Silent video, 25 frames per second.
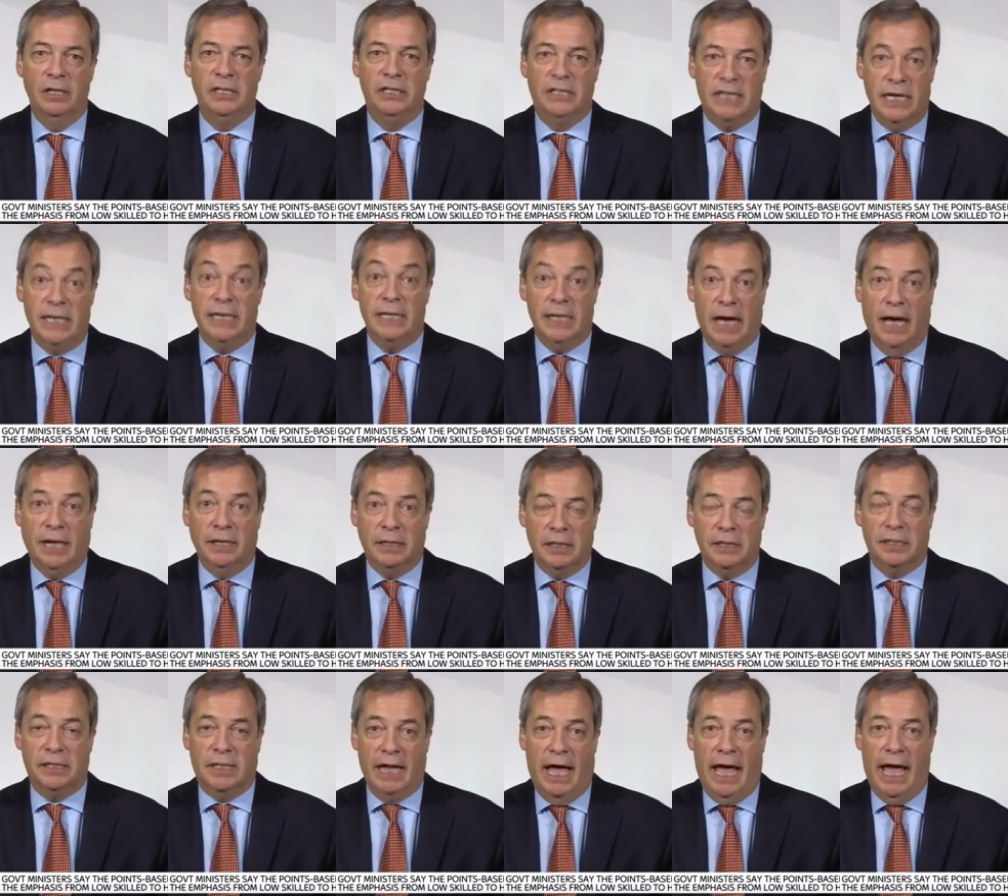didn't
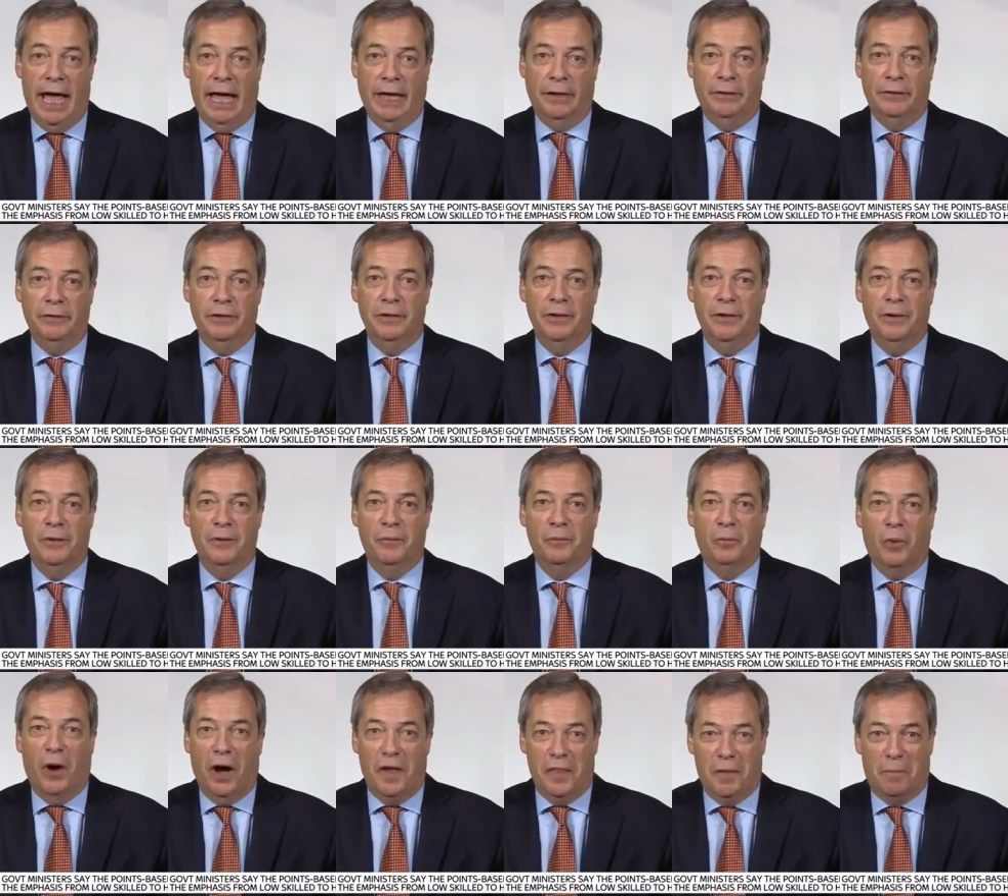understand
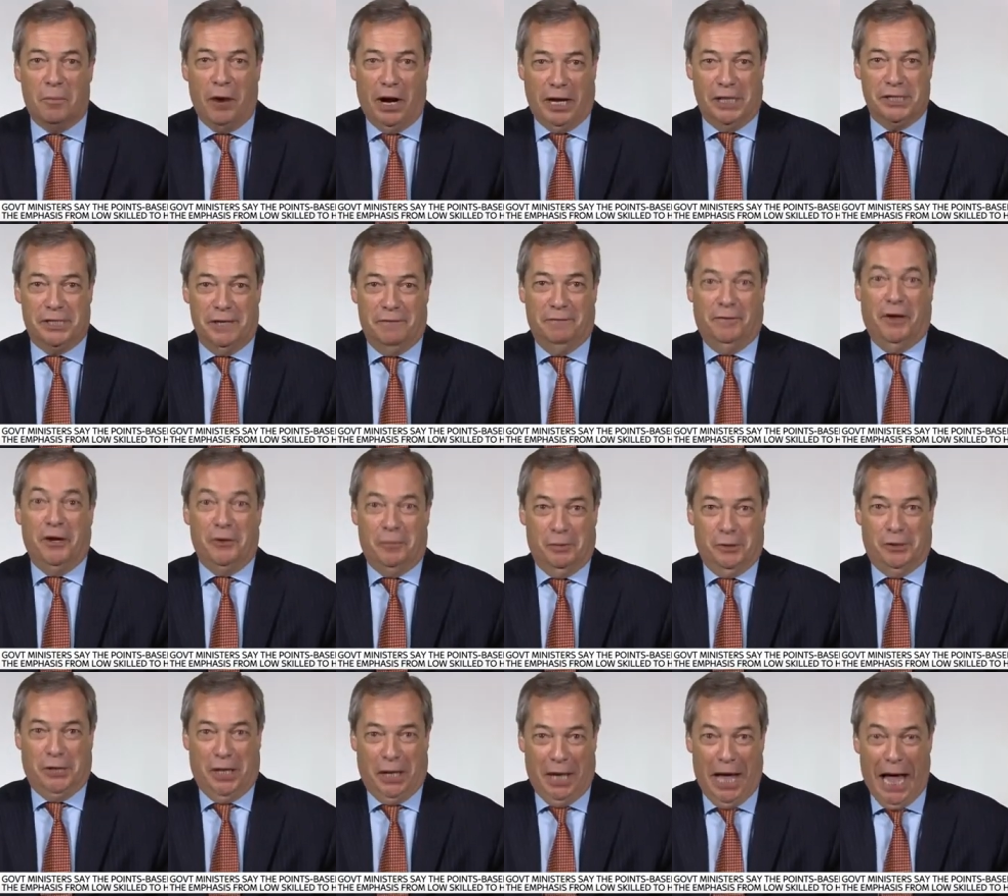why the Brexit vote
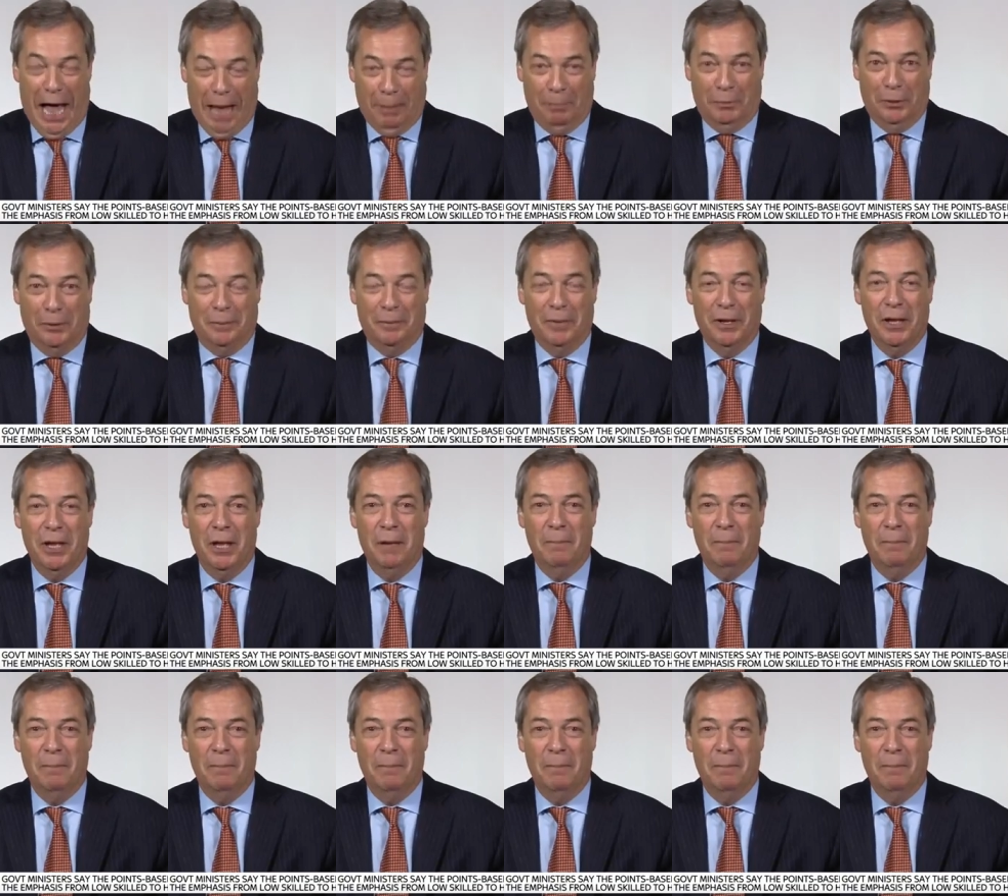was going to happen,